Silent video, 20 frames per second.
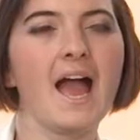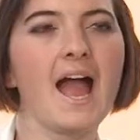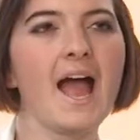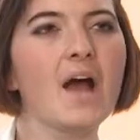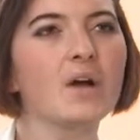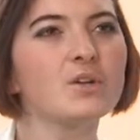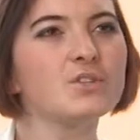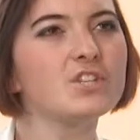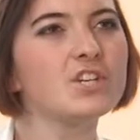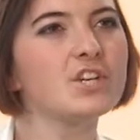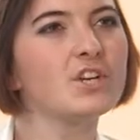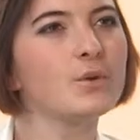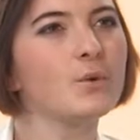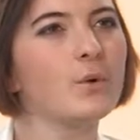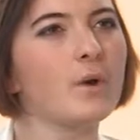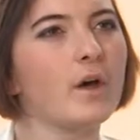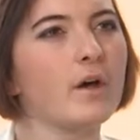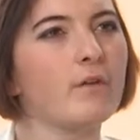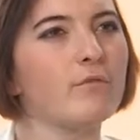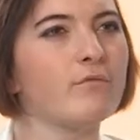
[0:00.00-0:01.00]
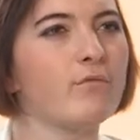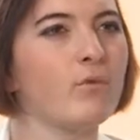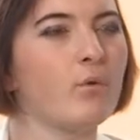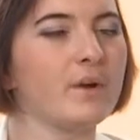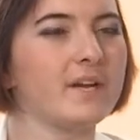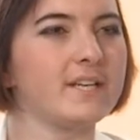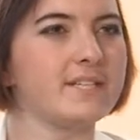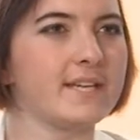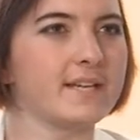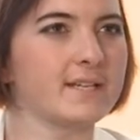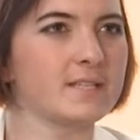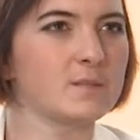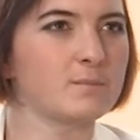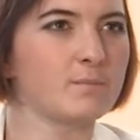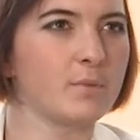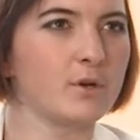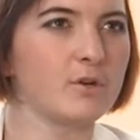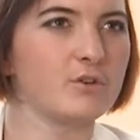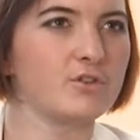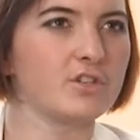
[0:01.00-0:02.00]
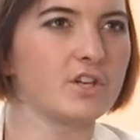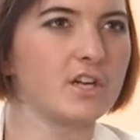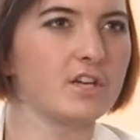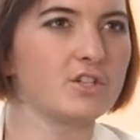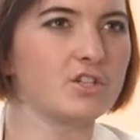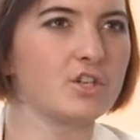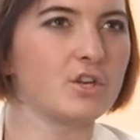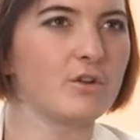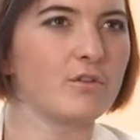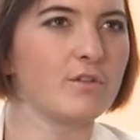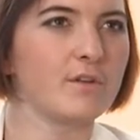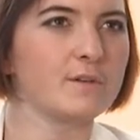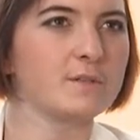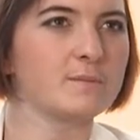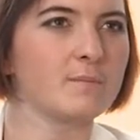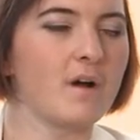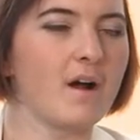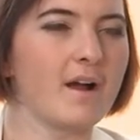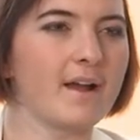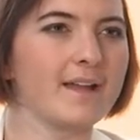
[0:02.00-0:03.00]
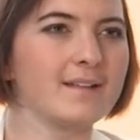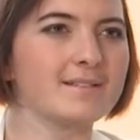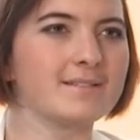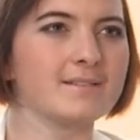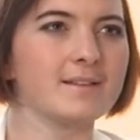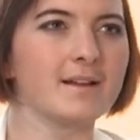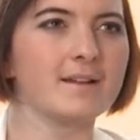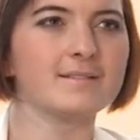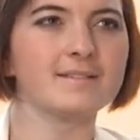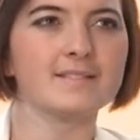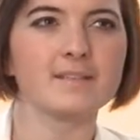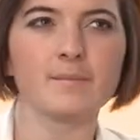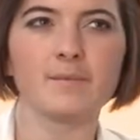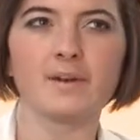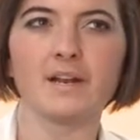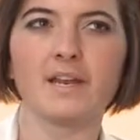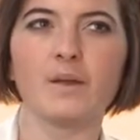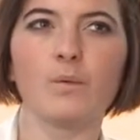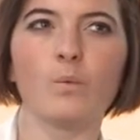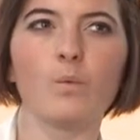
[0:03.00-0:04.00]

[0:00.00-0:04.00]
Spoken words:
how do you avoid exposure to those markets? And similarly,